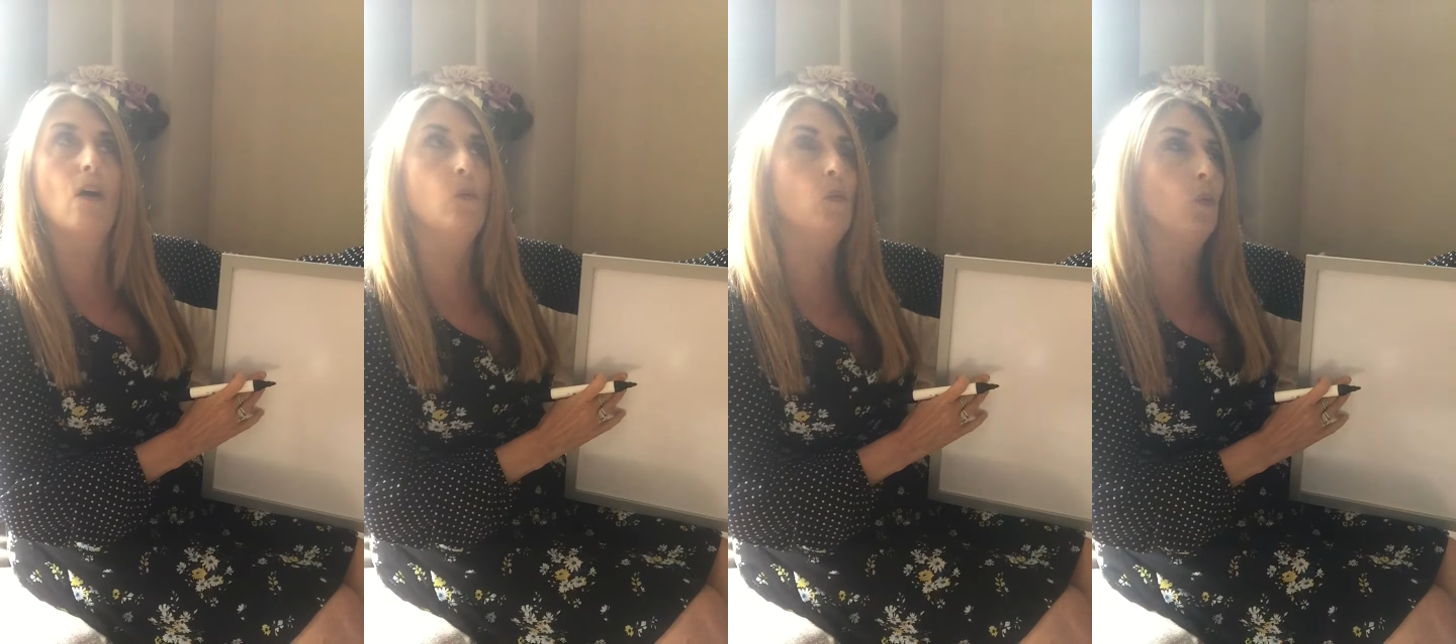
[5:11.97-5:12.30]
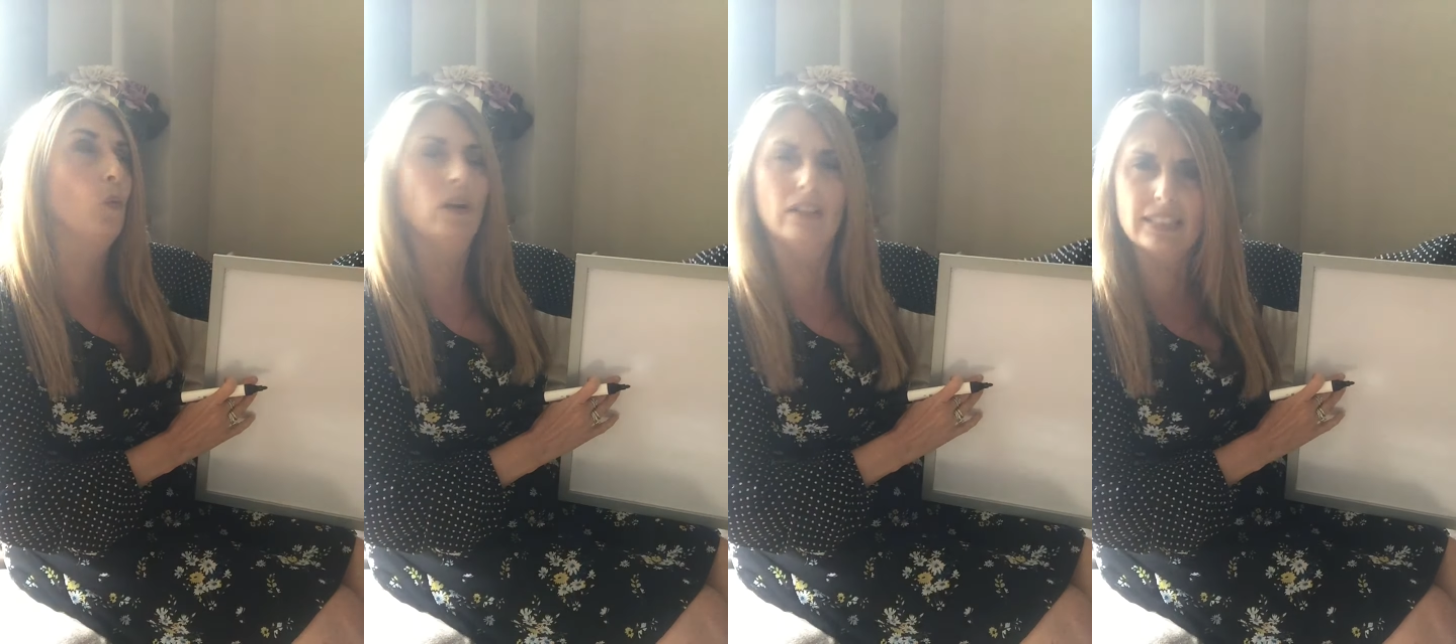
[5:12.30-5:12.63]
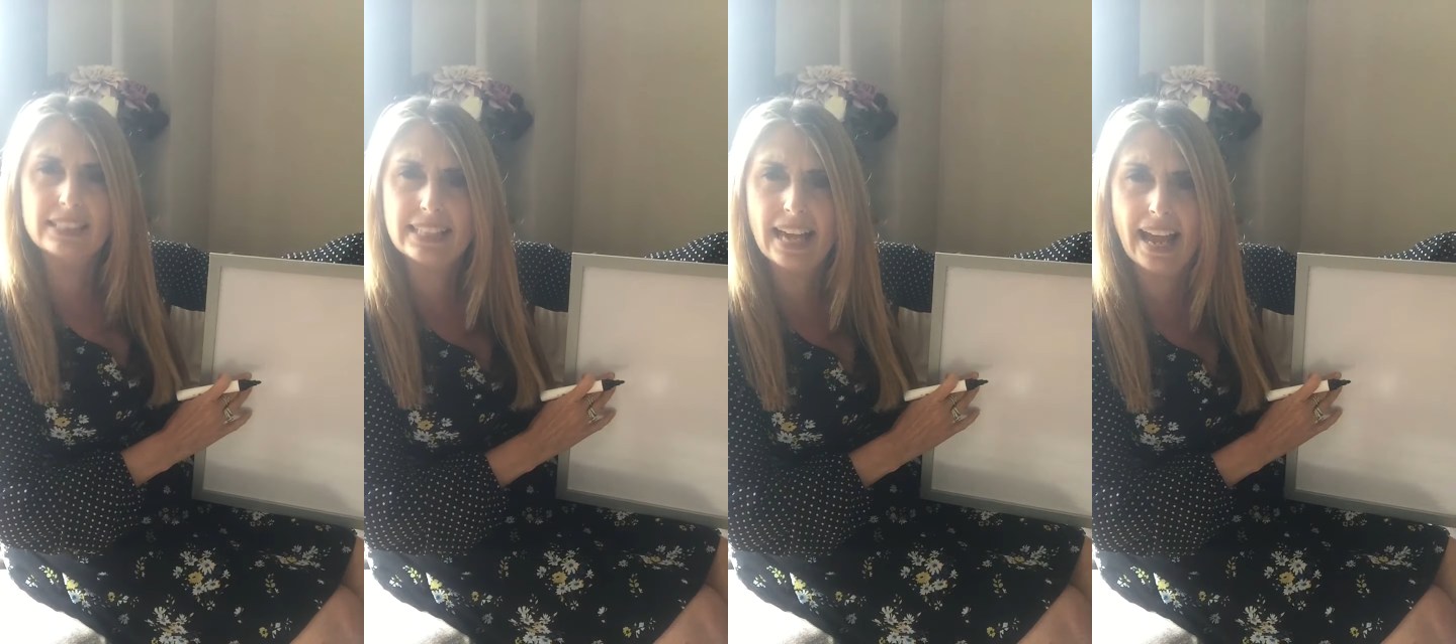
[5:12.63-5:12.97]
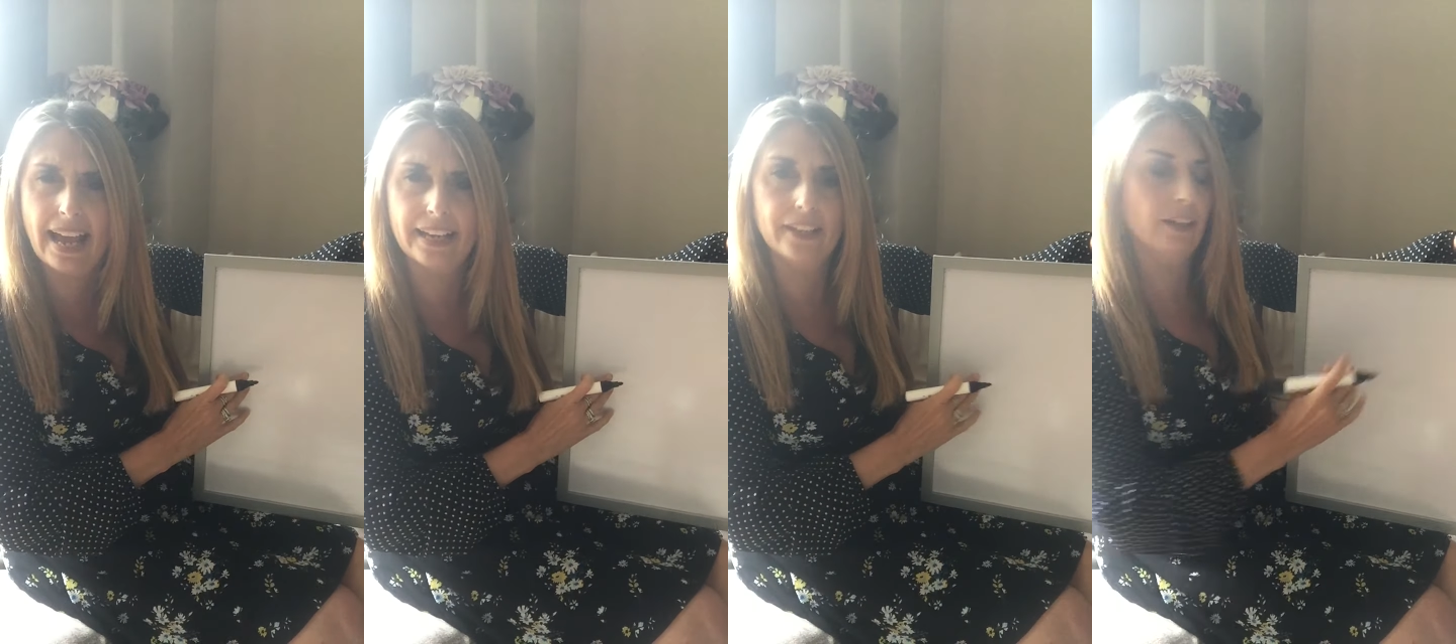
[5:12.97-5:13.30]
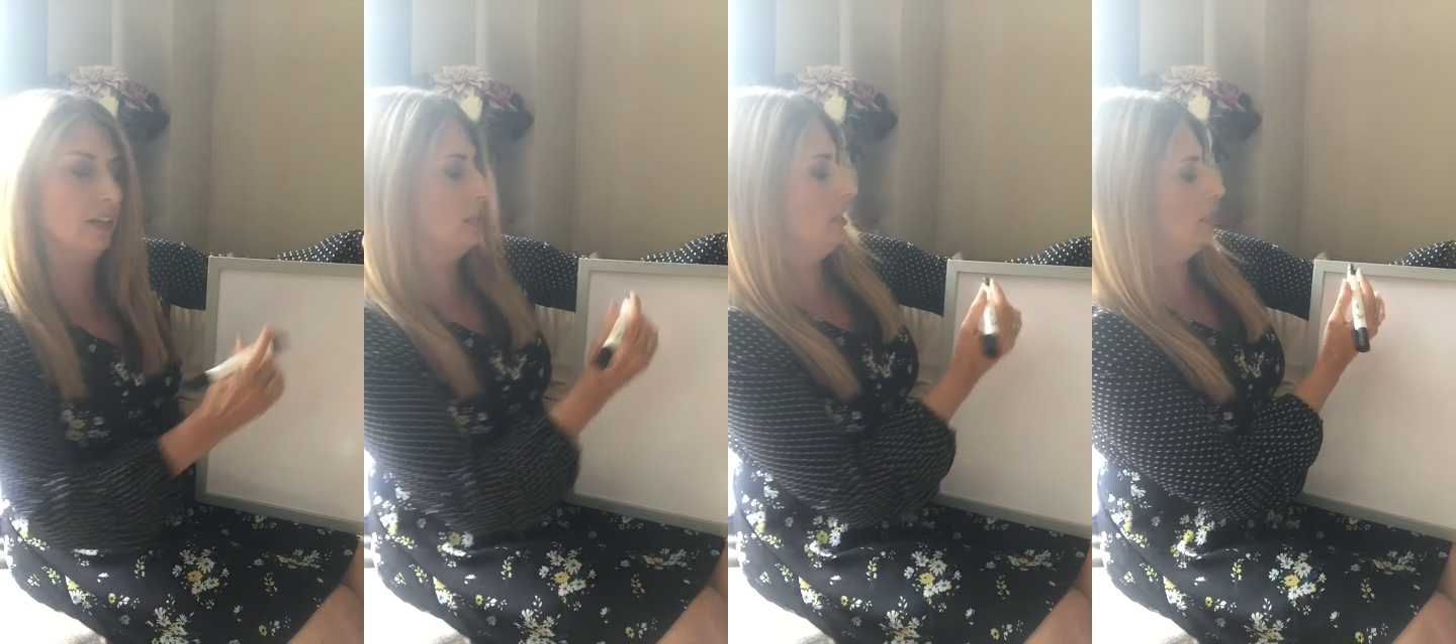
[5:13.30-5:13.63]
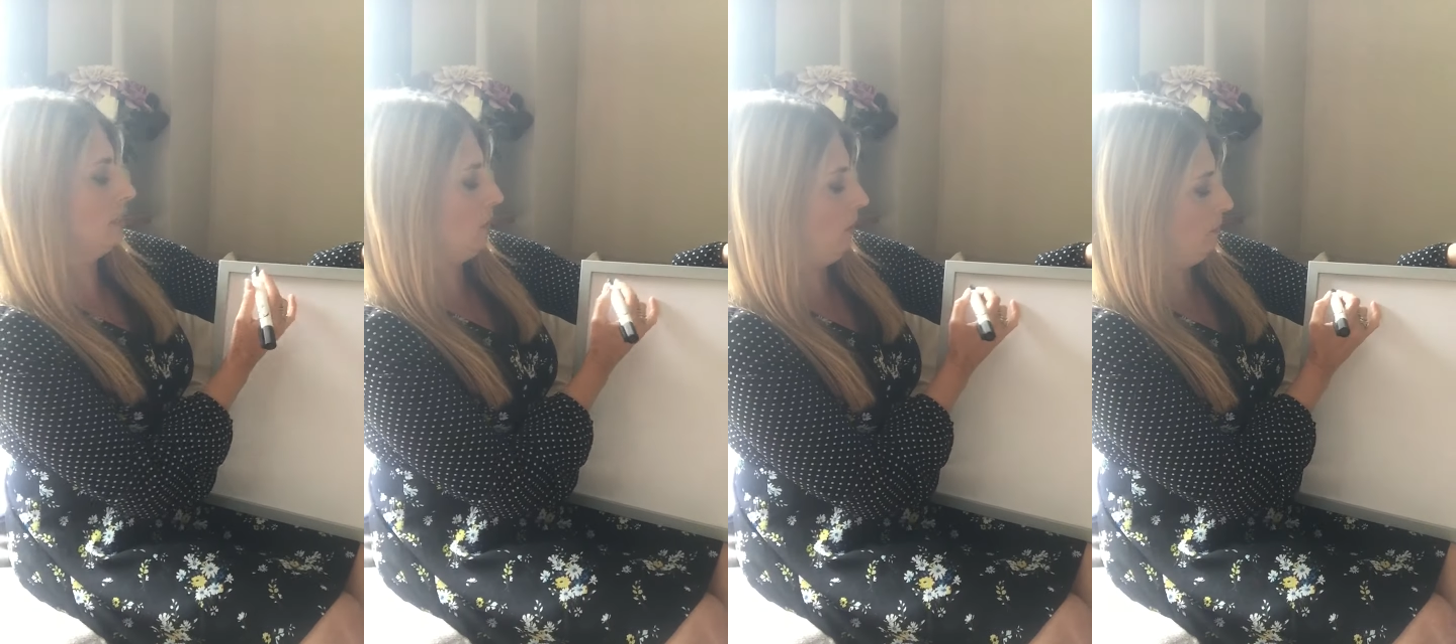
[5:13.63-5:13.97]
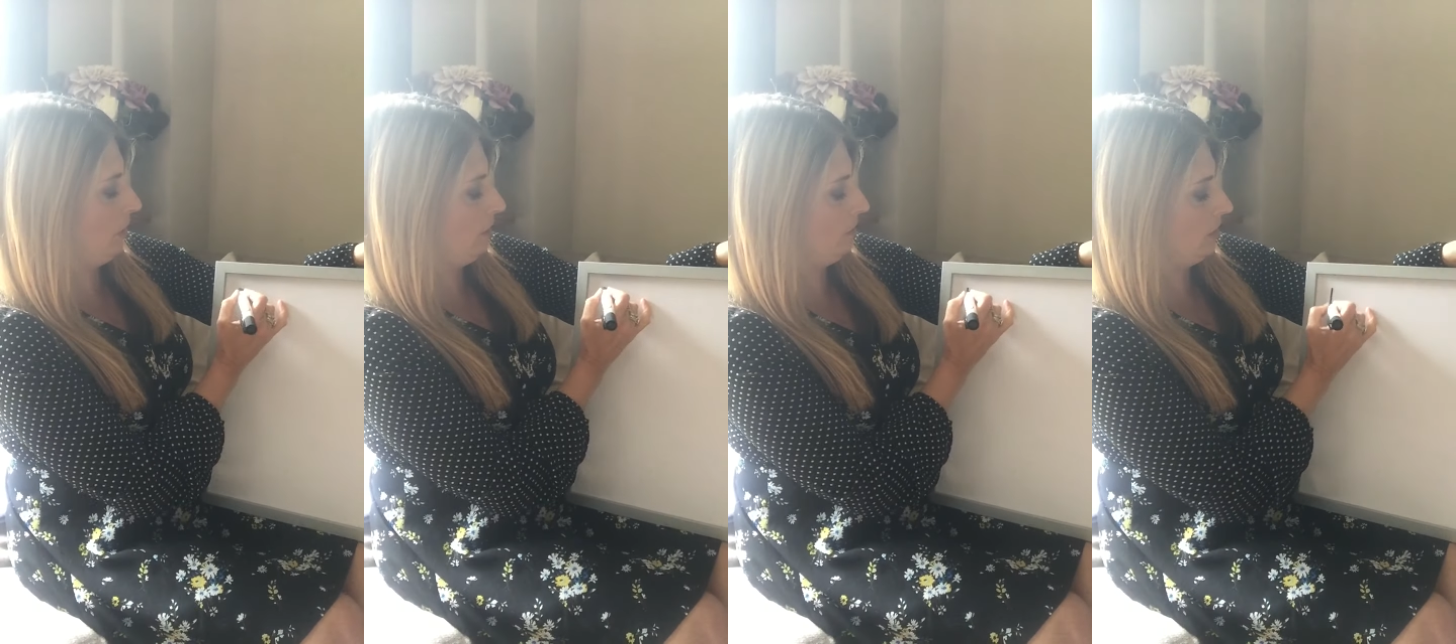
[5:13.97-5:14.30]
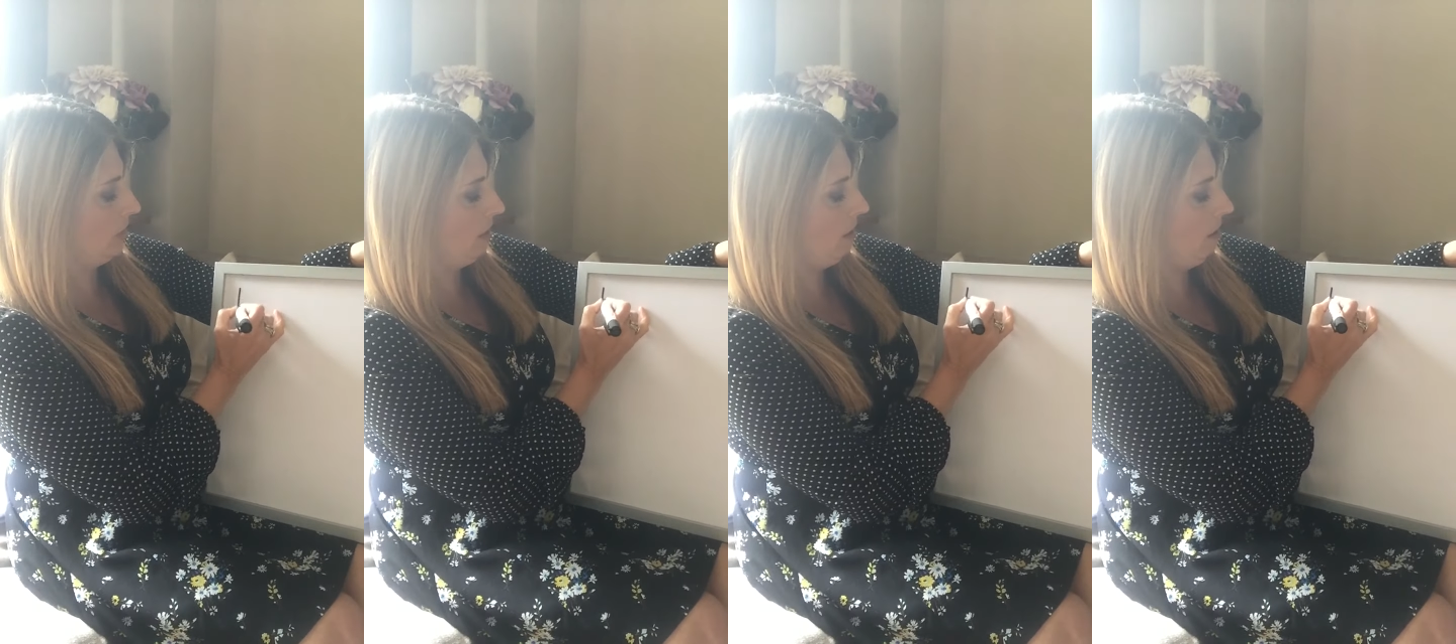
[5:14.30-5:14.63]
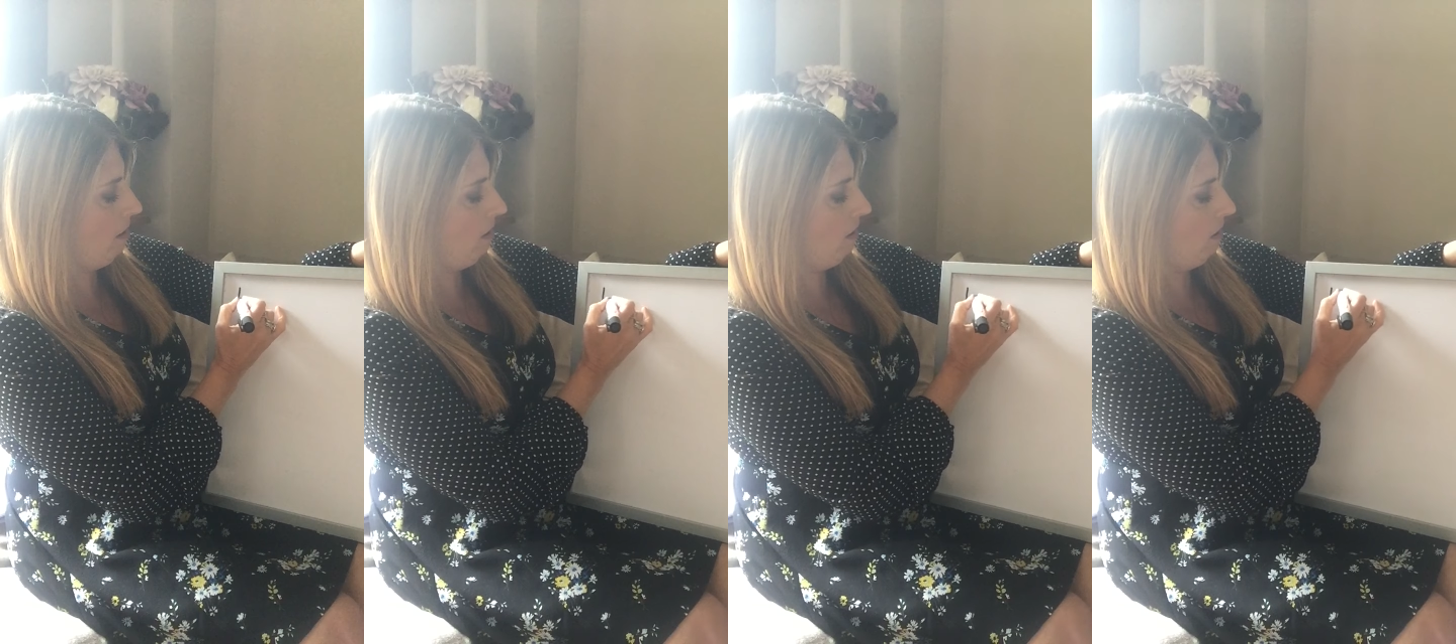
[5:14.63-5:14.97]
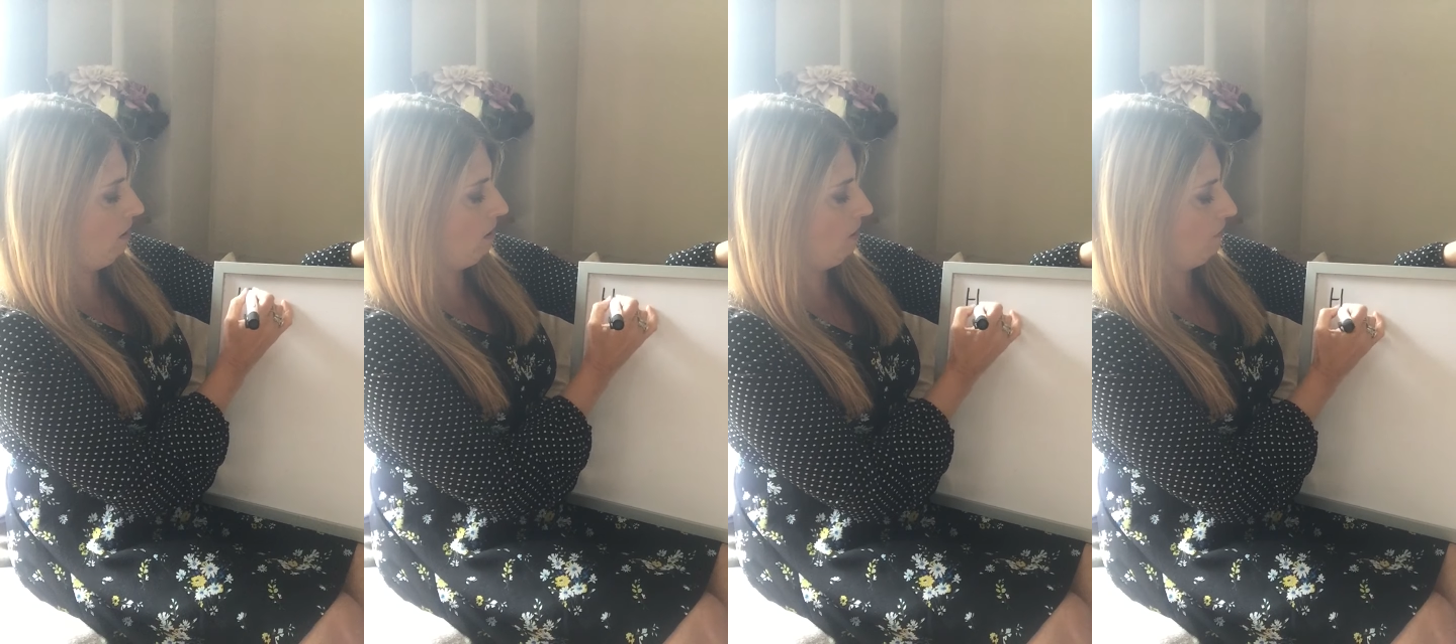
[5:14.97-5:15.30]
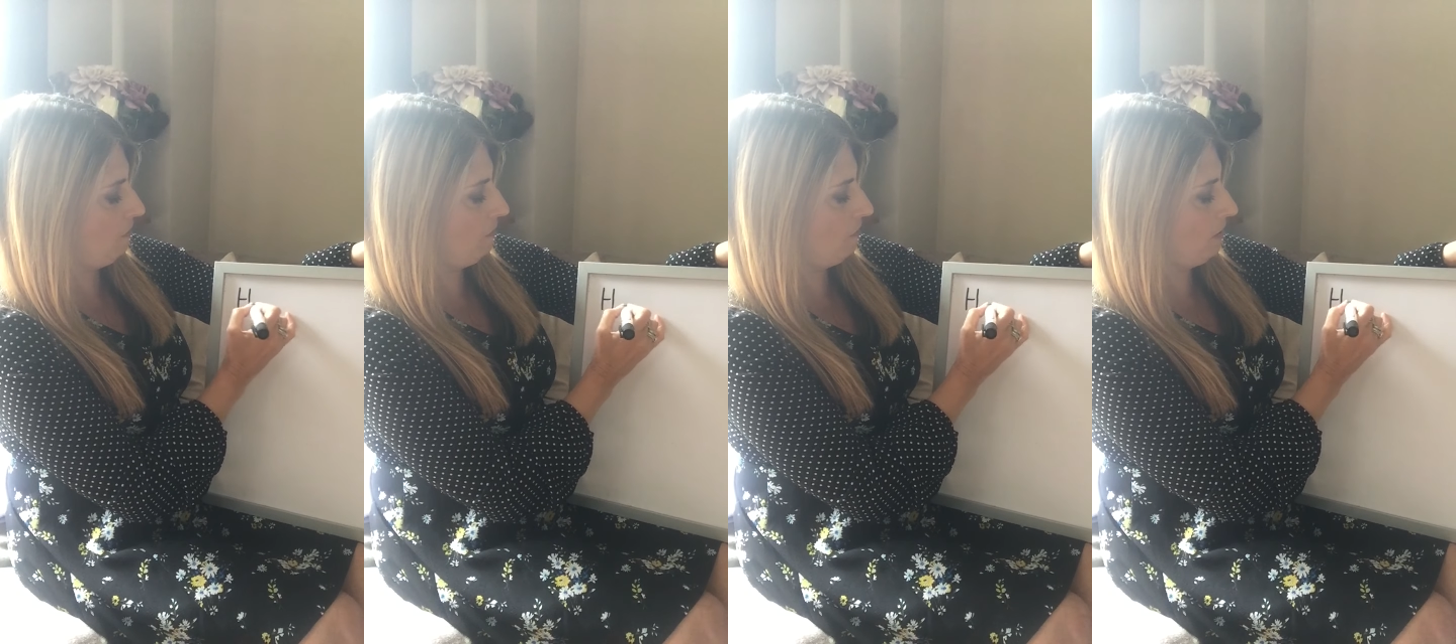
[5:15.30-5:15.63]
10. So I'm going to half.